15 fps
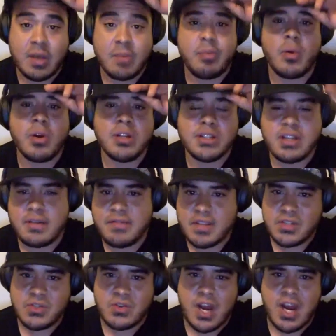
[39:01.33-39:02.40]
importance of
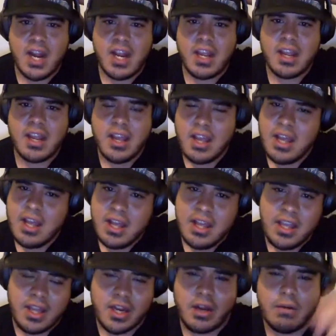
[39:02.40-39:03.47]
this training.
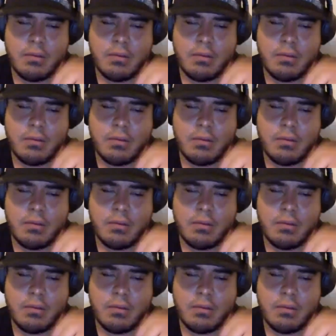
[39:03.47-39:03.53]
You know.